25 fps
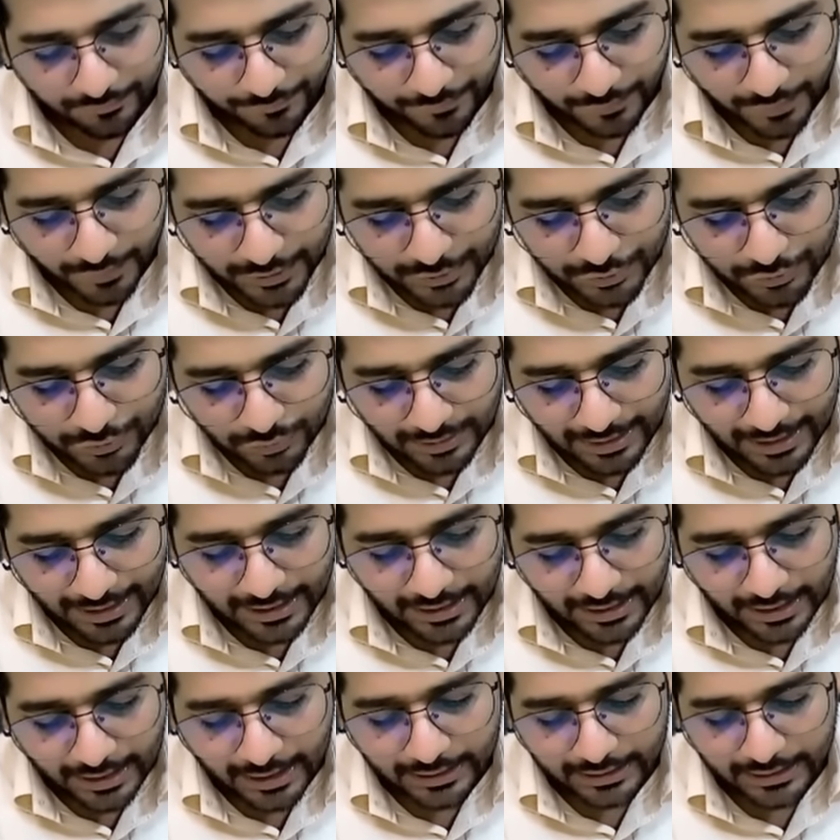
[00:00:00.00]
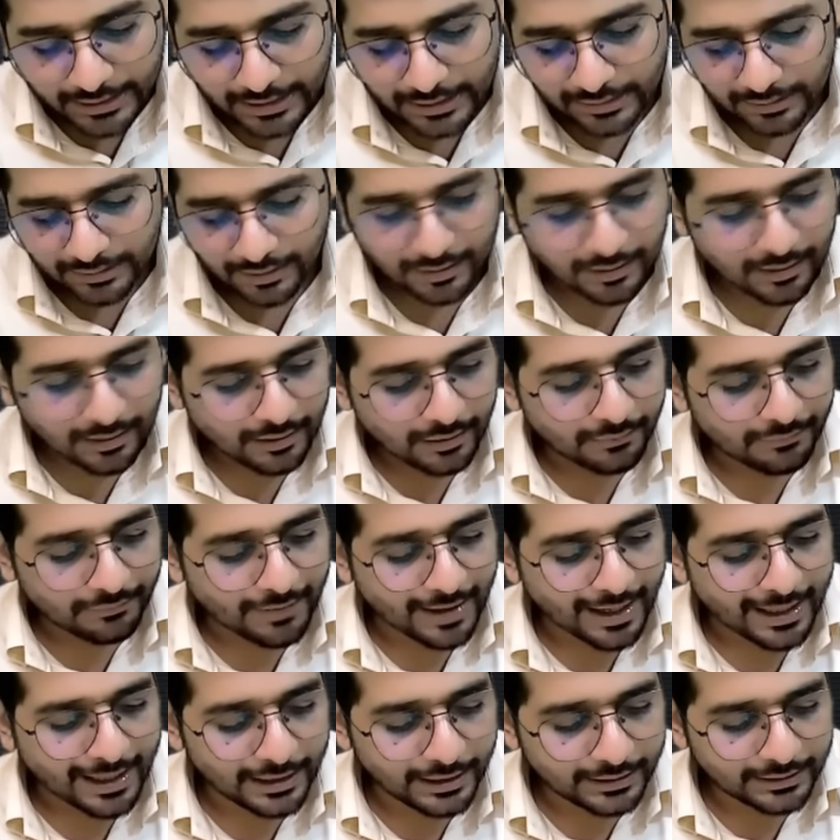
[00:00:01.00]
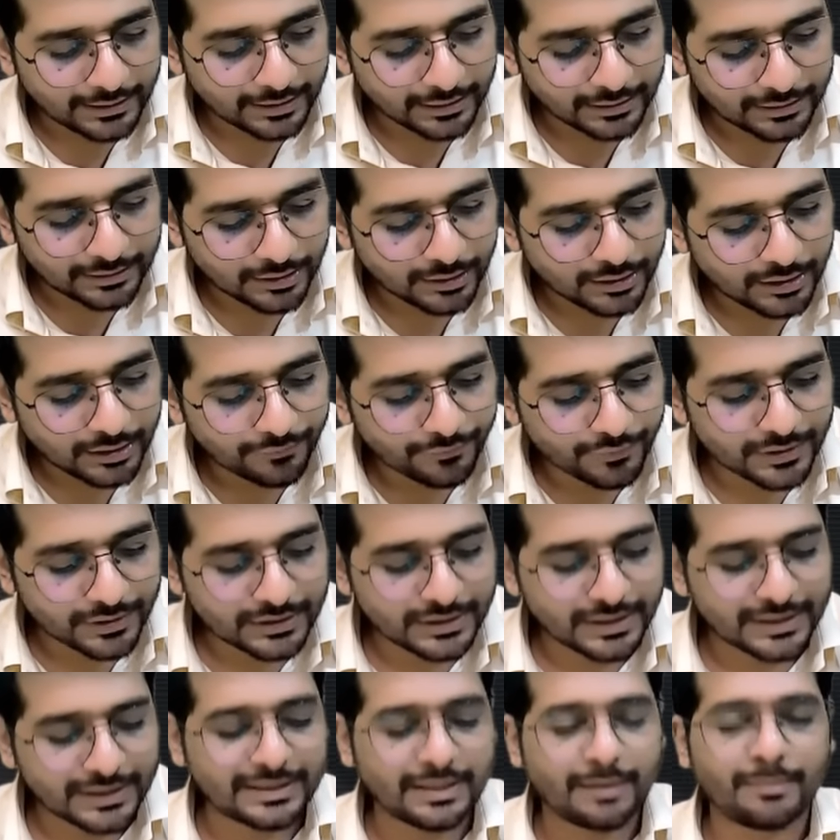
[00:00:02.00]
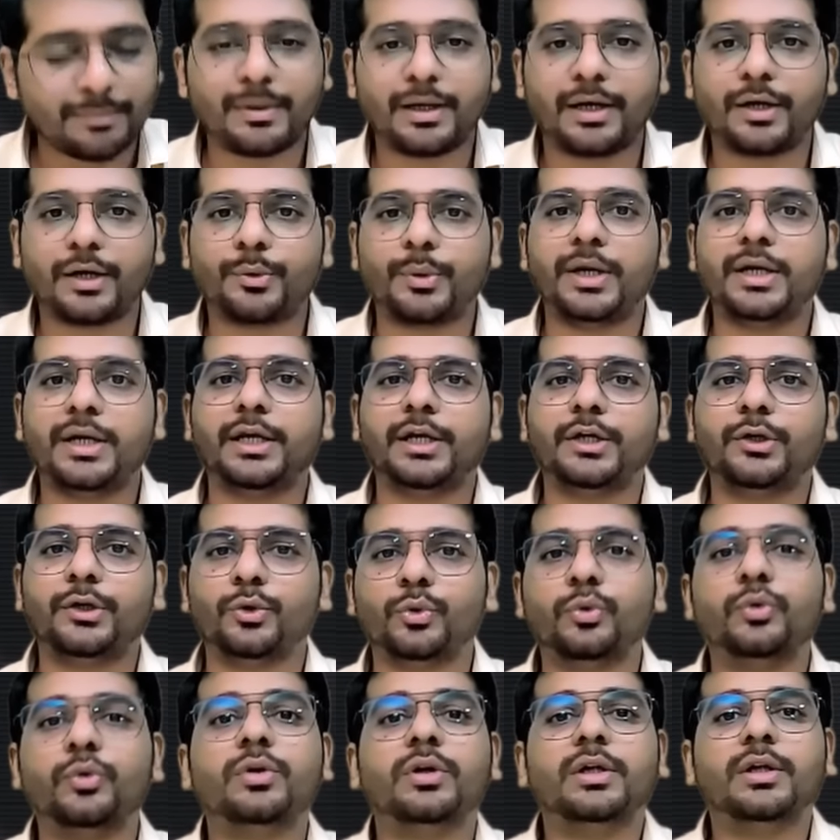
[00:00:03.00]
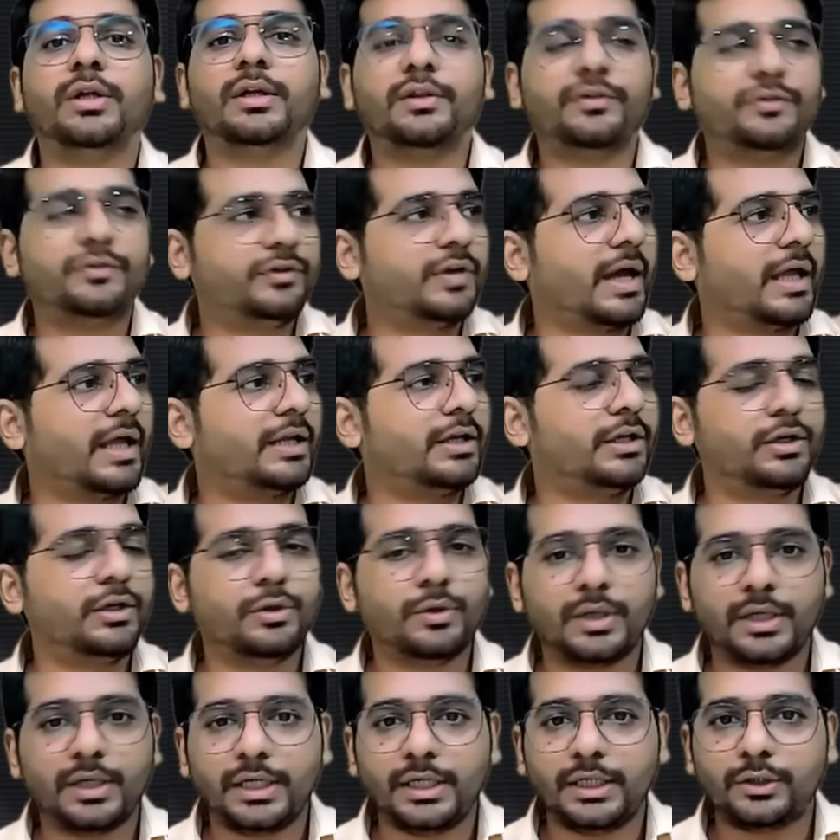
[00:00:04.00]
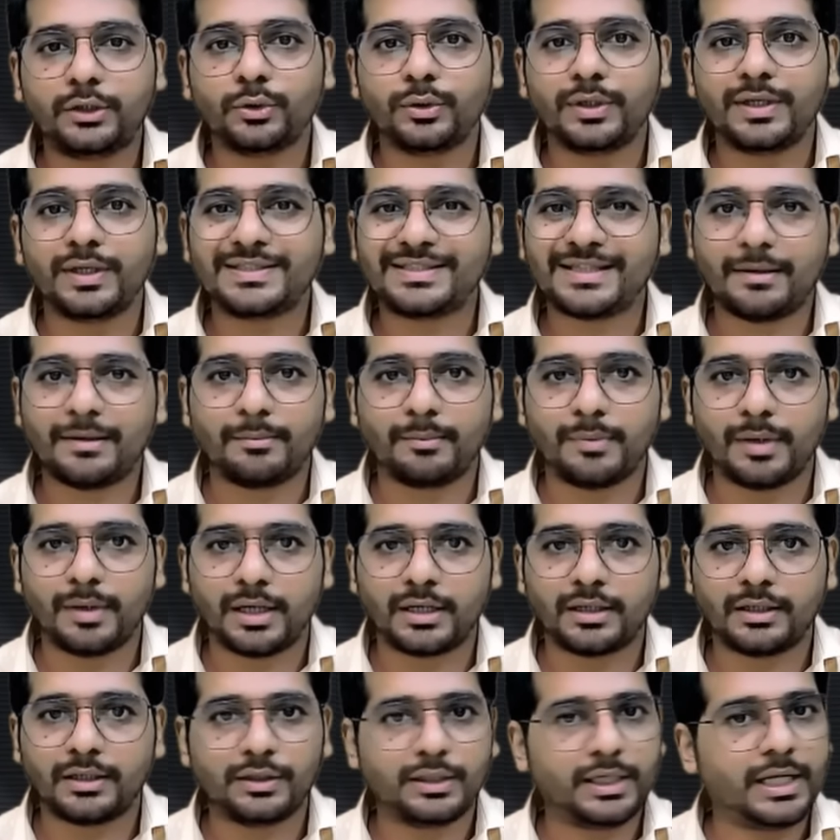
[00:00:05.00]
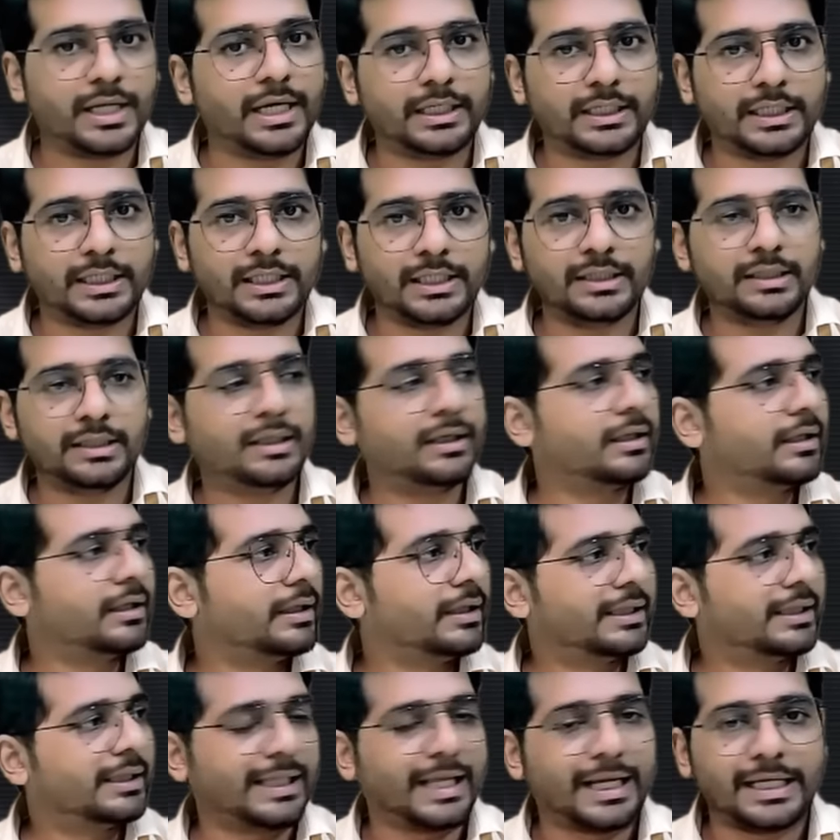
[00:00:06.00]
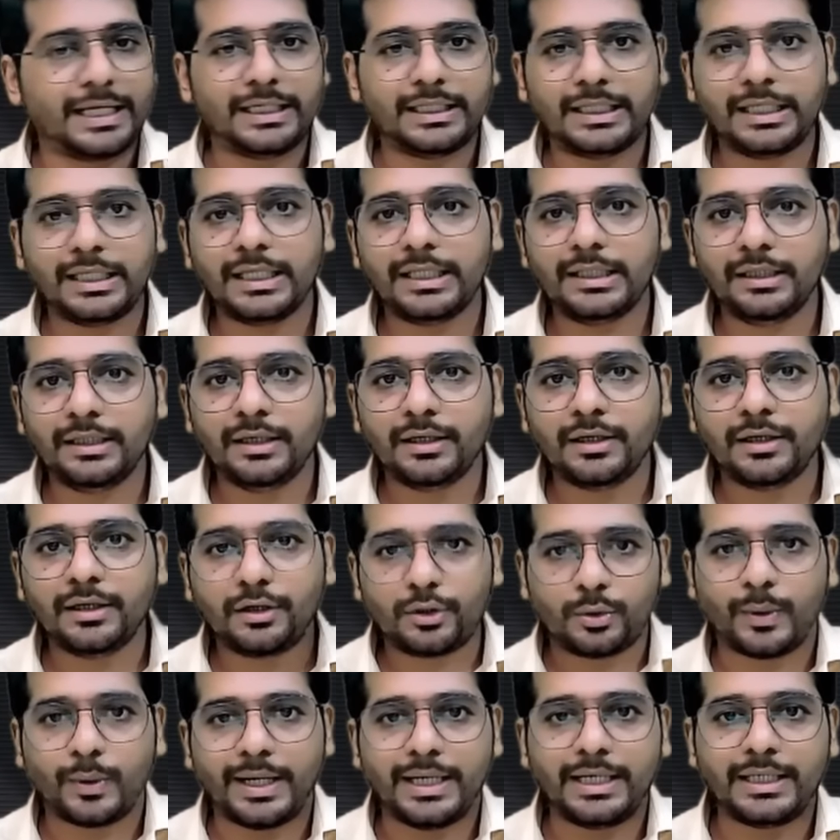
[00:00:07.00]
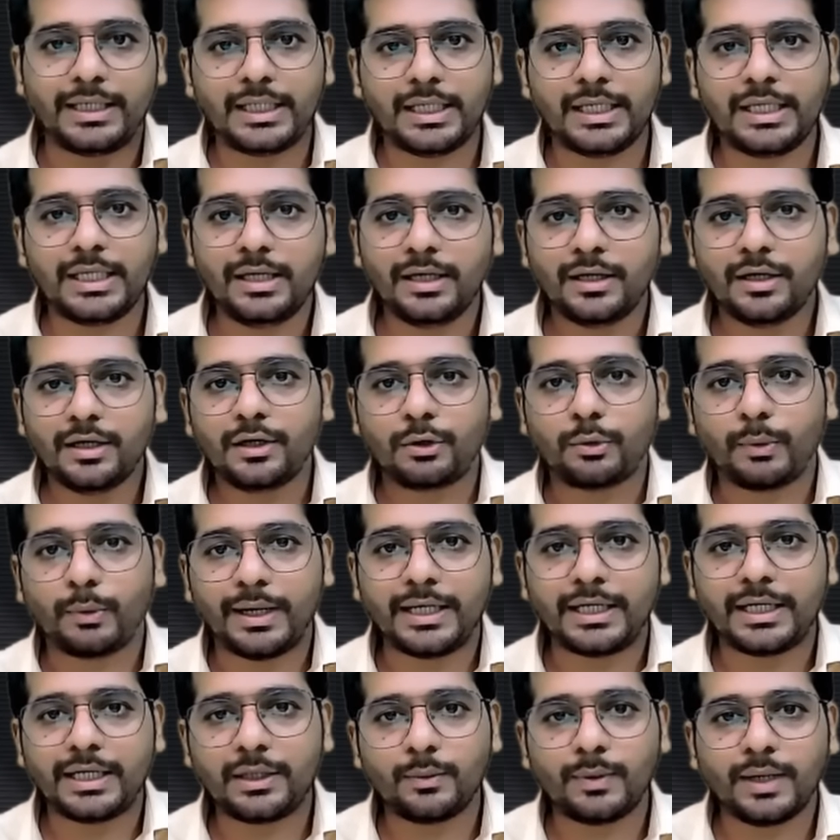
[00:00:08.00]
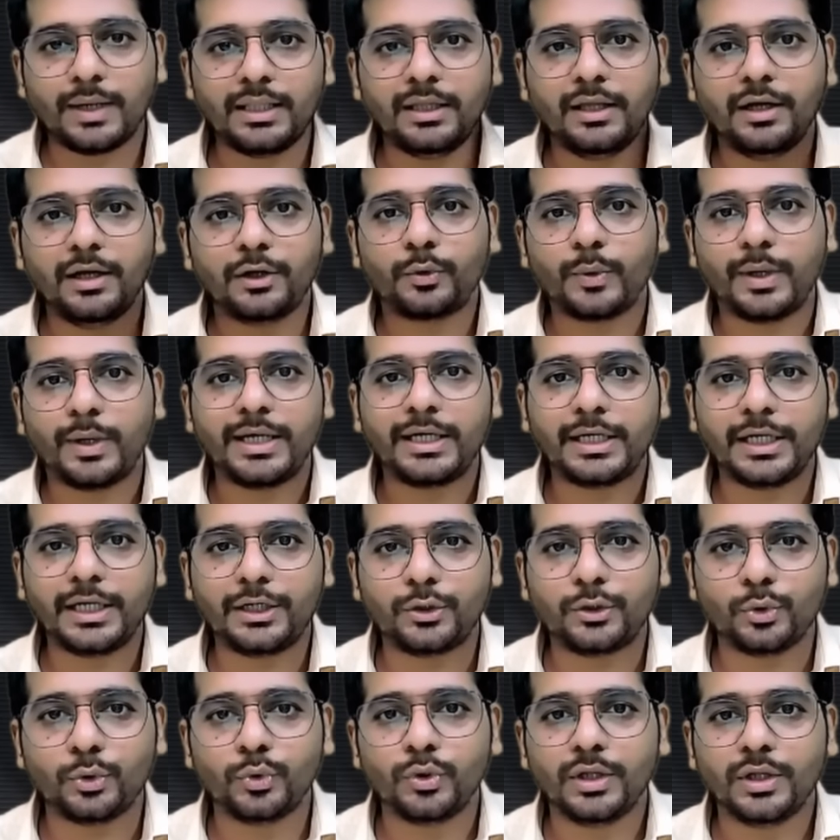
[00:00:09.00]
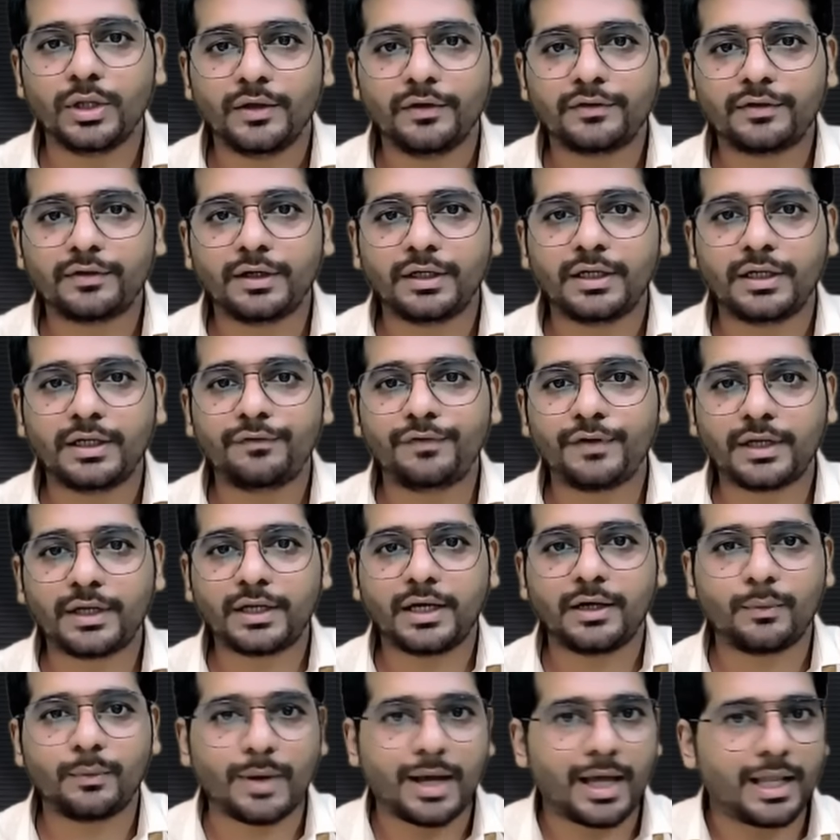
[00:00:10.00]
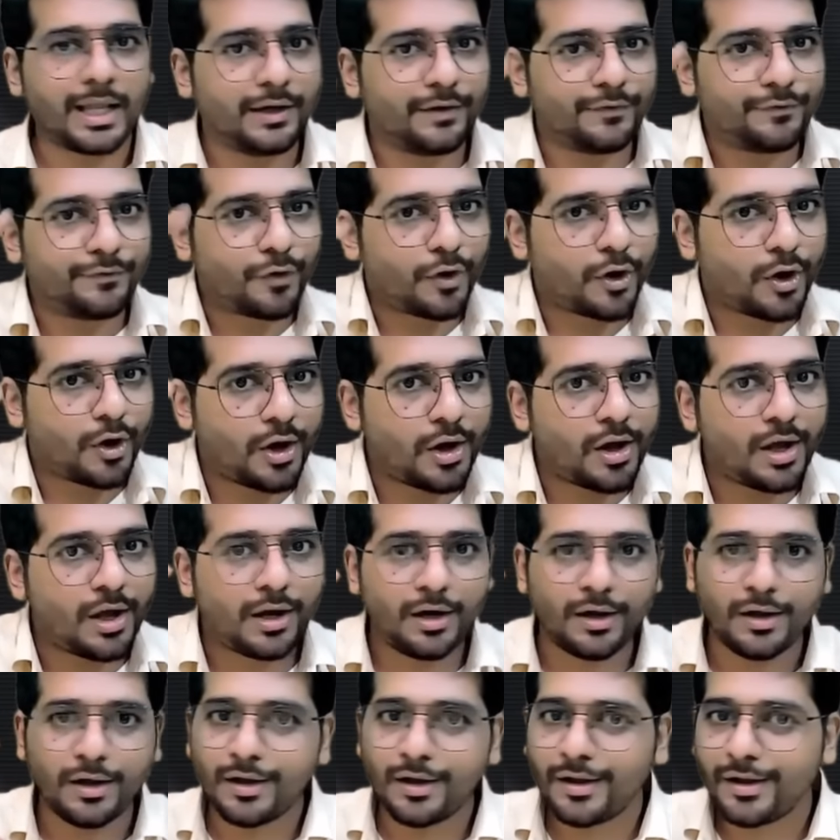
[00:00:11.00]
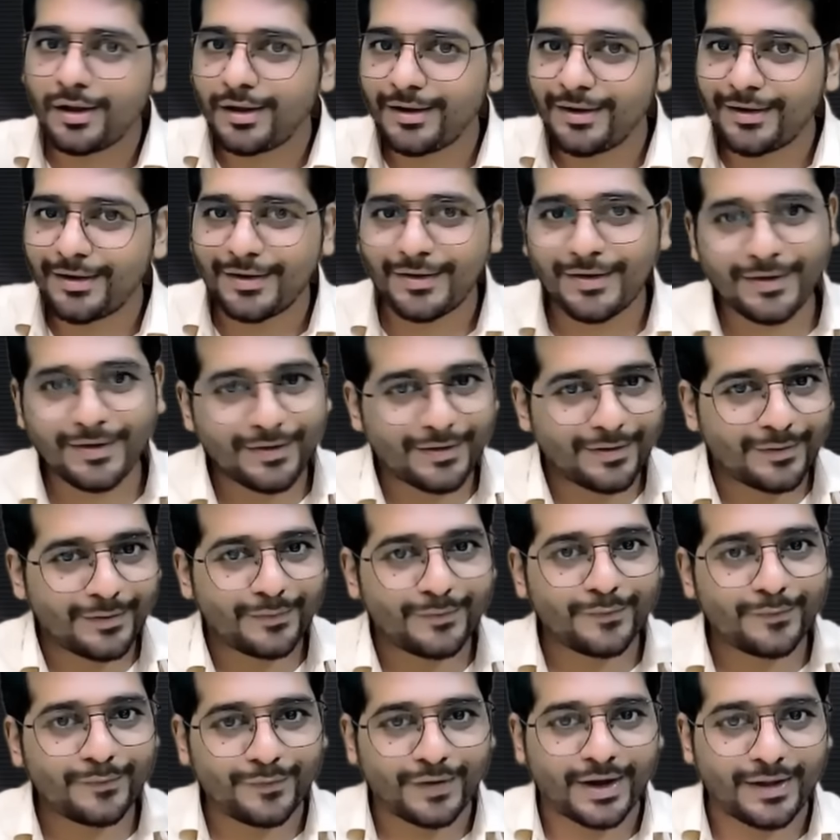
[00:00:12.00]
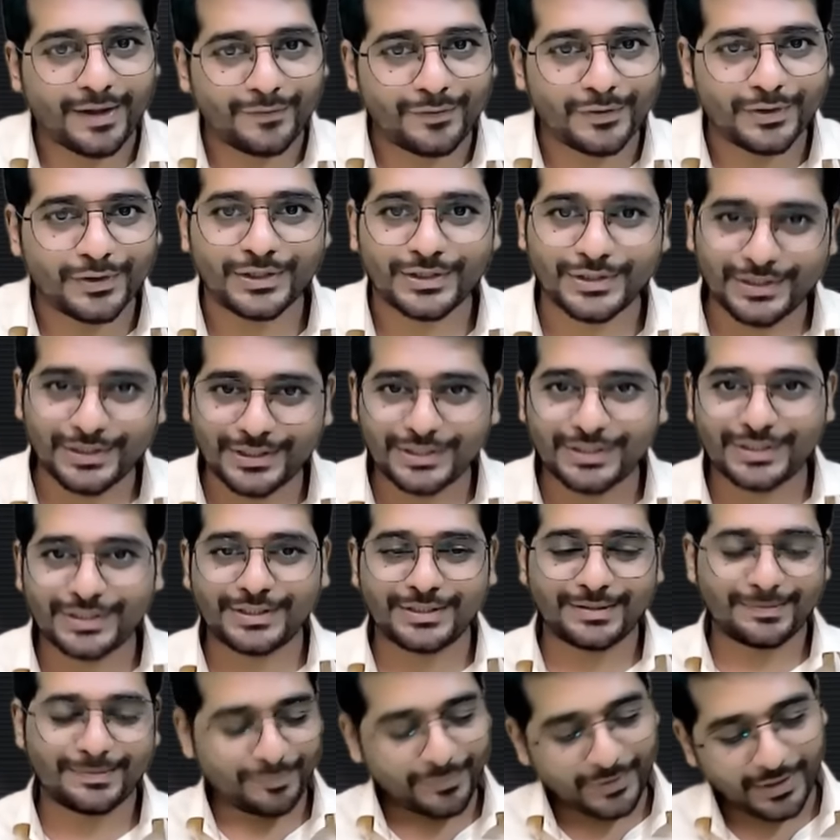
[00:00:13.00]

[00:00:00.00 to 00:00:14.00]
1st July 18 valid till 31st December 22. January to December 18, 19, 20, 21, 22. Certificate valid for 5 years.